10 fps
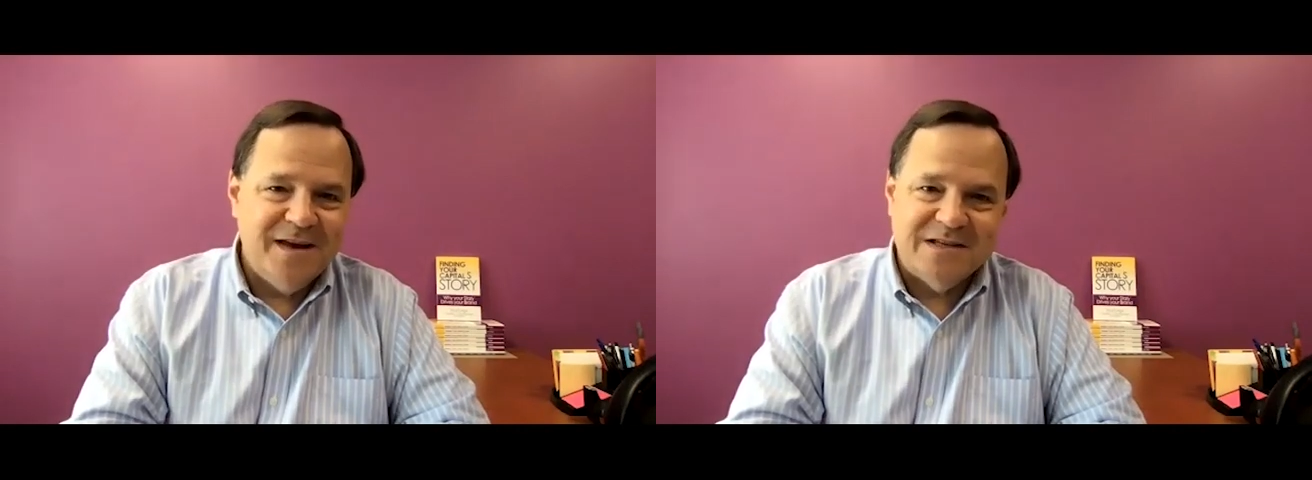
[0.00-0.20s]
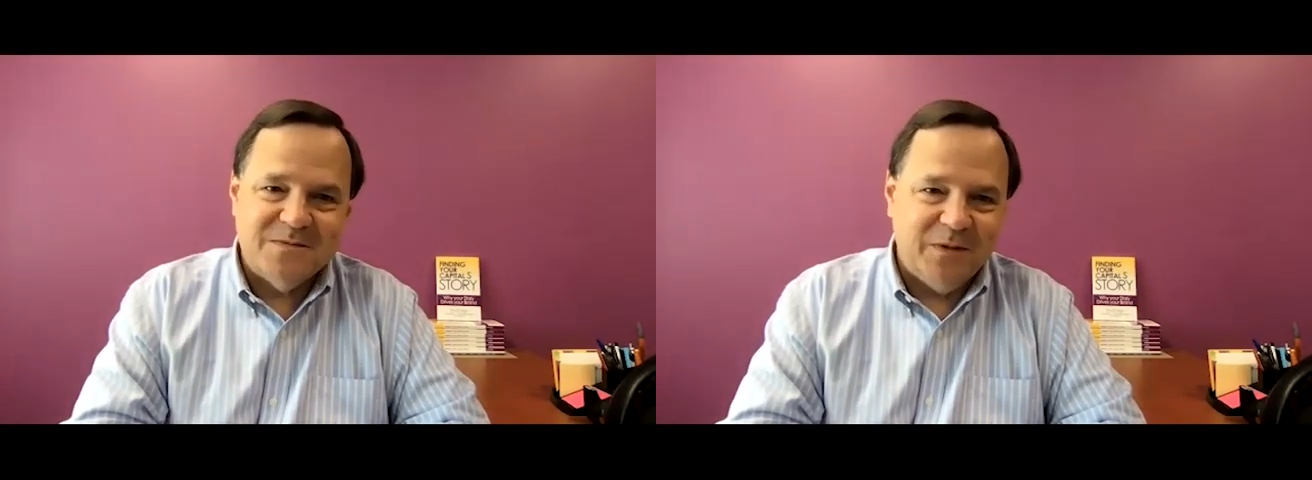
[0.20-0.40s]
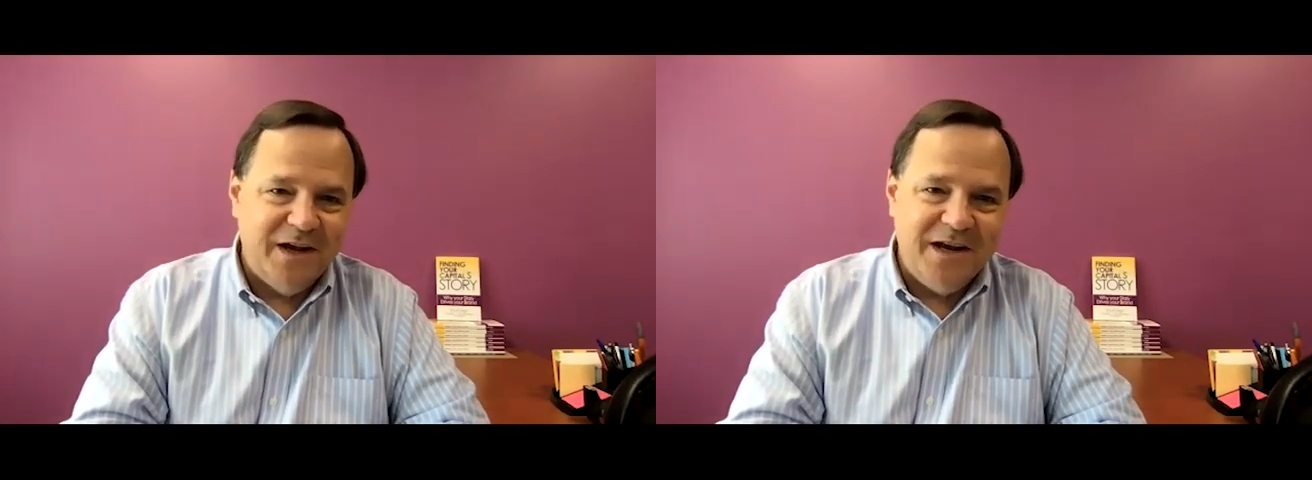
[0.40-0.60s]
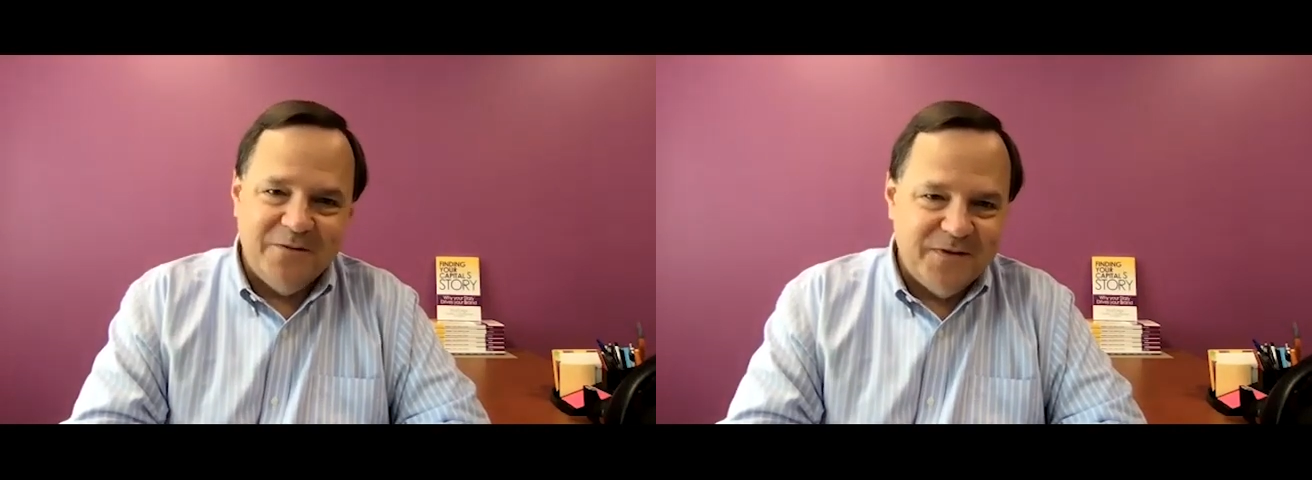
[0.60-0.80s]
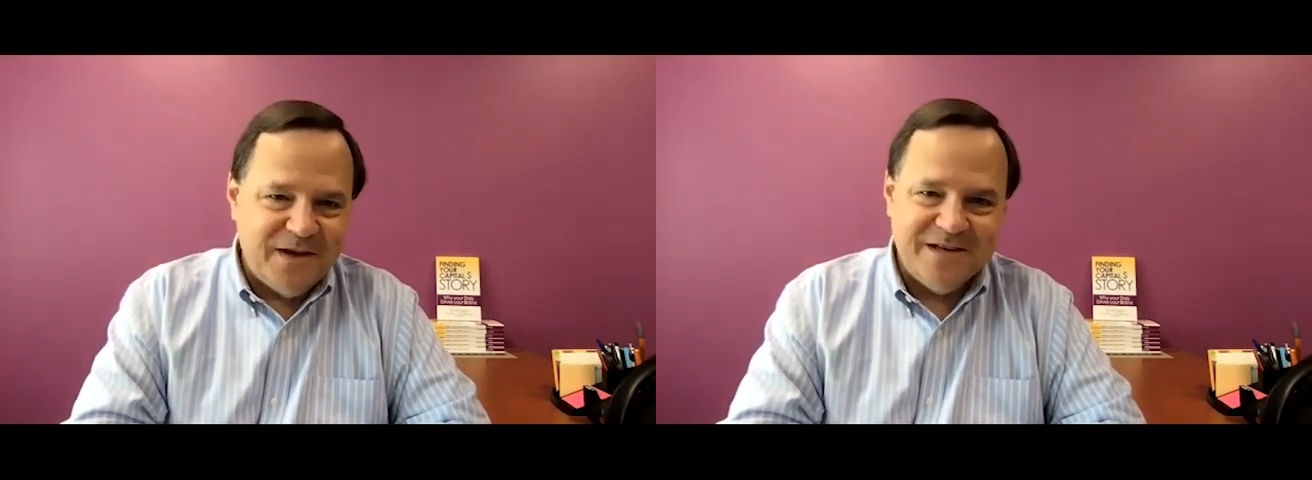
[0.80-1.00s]
explaining
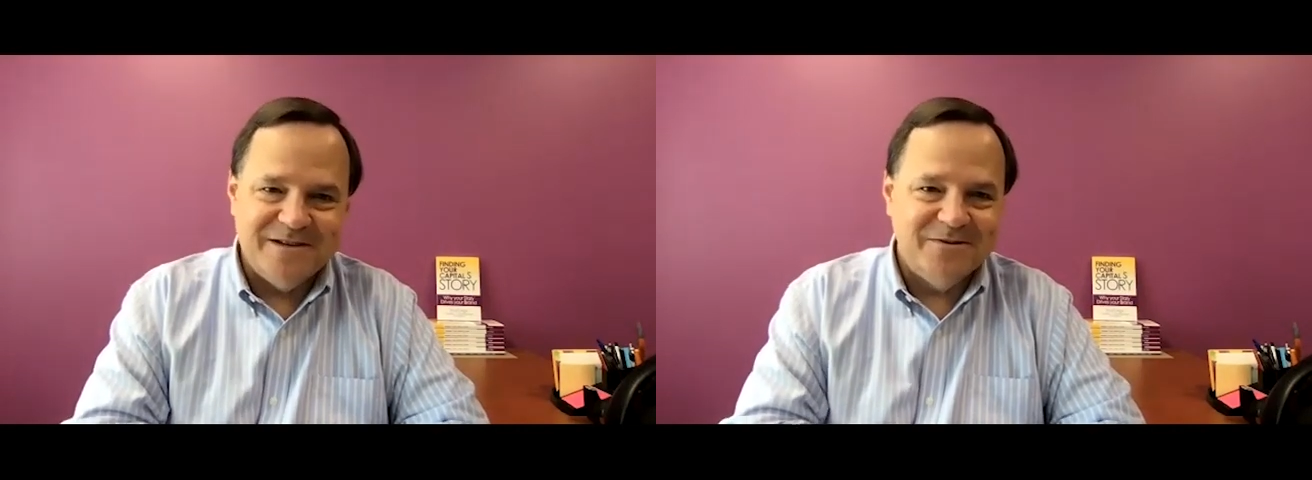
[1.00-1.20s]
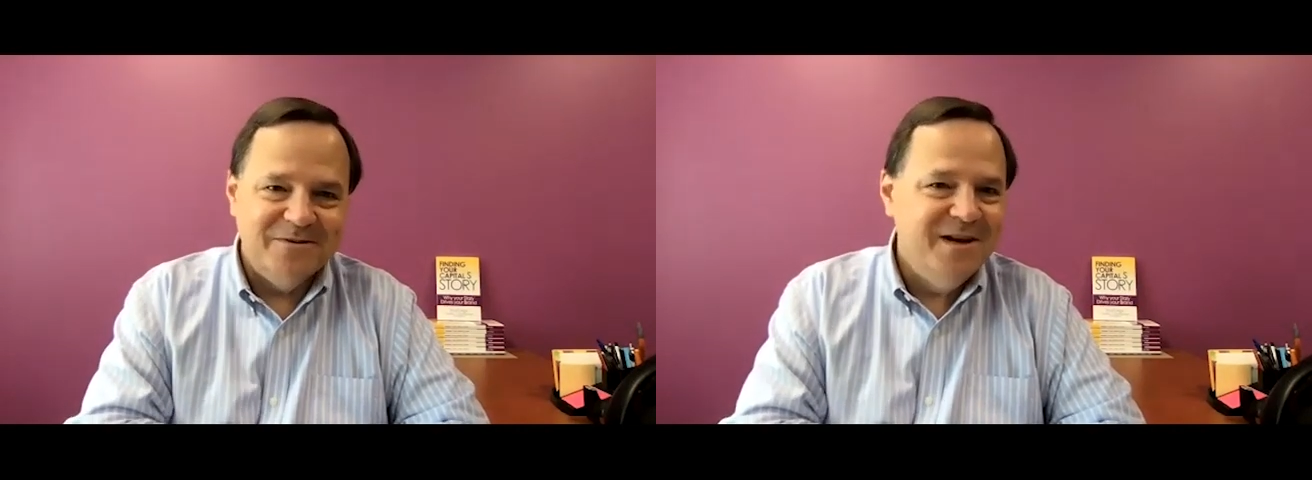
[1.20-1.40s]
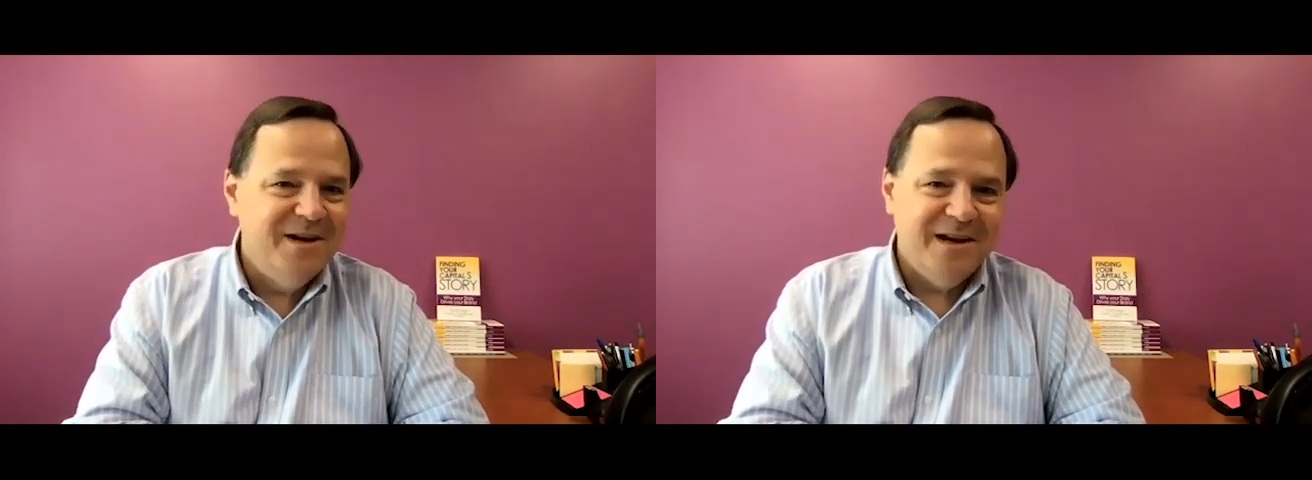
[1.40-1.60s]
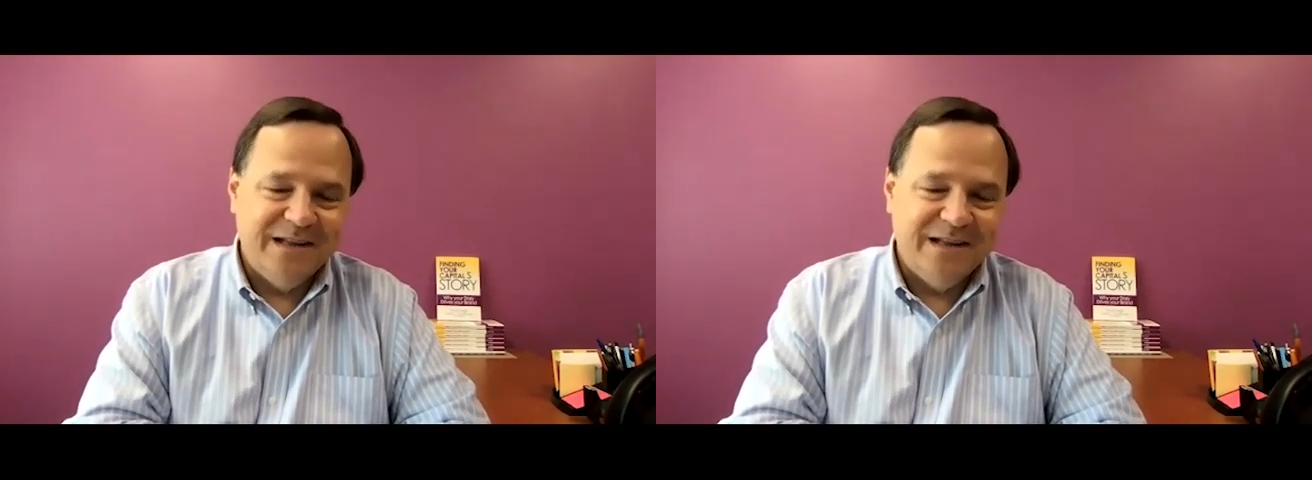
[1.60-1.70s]
what they do mm-hmm.